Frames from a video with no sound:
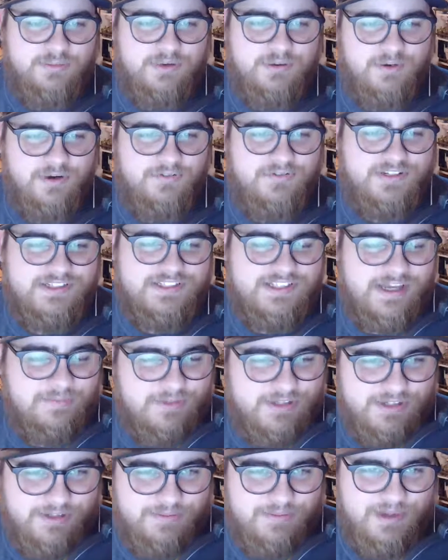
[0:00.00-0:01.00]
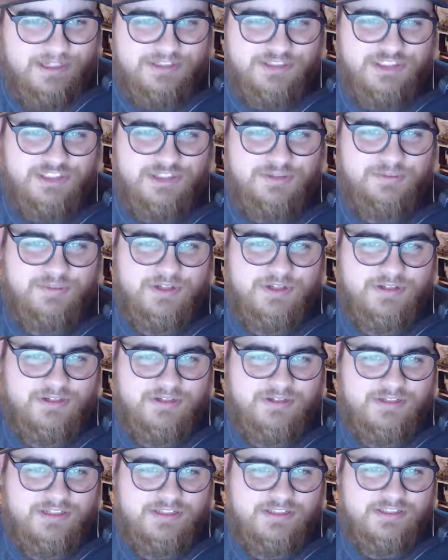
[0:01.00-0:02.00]
people have attempted to make Shipment
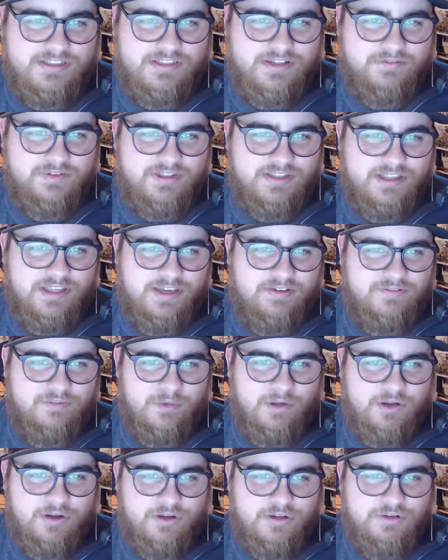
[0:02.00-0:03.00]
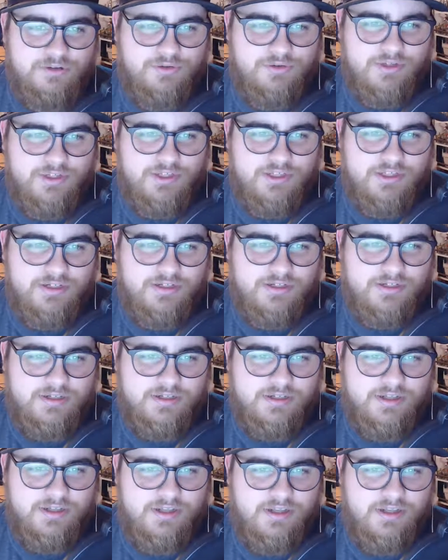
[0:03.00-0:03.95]
and stuff like that from Call of Duty and